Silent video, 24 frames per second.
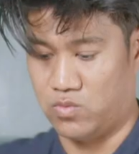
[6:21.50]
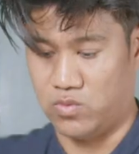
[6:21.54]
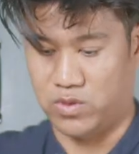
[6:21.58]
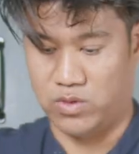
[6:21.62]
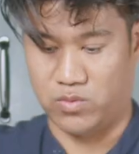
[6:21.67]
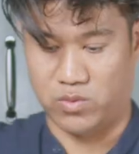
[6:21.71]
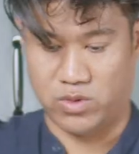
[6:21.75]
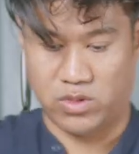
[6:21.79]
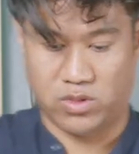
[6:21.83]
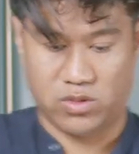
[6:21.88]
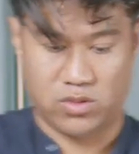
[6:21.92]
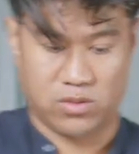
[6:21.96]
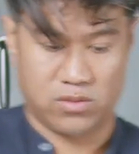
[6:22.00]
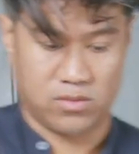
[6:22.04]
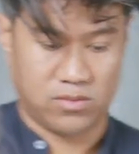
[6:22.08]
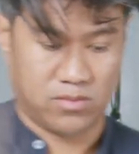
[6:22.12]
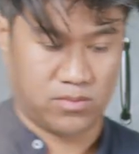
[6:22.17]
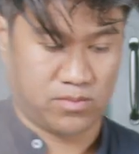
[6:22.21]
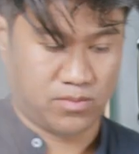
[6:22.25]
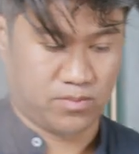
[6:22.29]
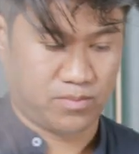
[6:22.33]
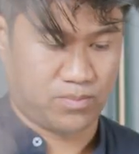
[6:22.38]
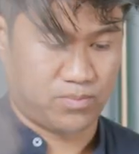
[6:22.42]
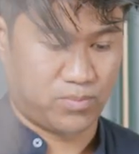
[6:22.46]
We will
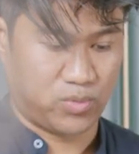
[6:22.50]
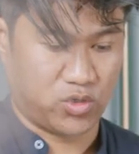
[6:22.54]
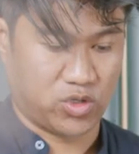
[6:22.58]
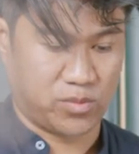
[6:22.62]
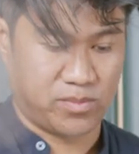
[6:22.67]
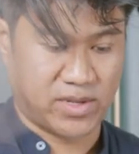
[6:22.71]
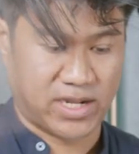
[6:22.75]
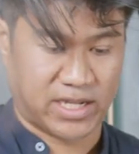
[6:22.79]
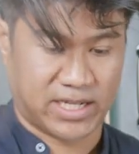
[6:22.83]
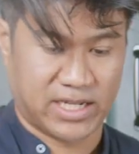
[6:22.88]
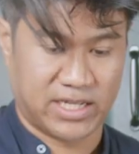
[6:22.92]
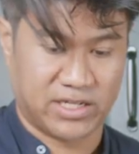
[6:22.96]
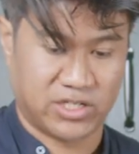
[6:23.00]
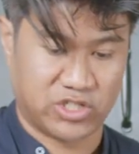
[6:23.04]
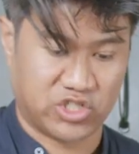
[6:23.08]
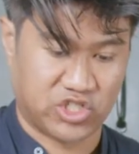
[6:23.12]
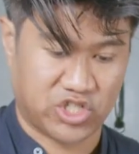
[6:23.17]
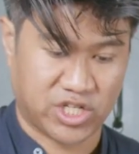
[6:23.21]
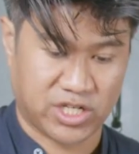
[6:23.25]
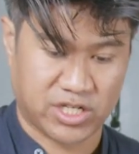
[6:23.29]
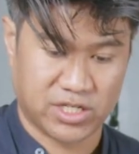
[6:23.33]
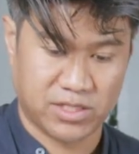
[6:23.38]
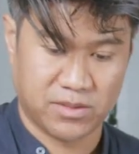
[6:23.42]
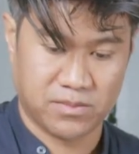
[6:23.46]
put back in the
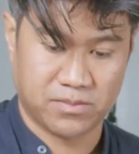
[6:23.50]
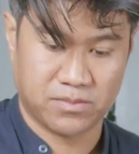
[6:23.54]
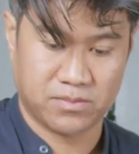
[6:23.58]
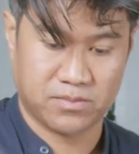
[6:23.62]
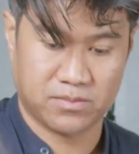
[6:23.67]
chicken.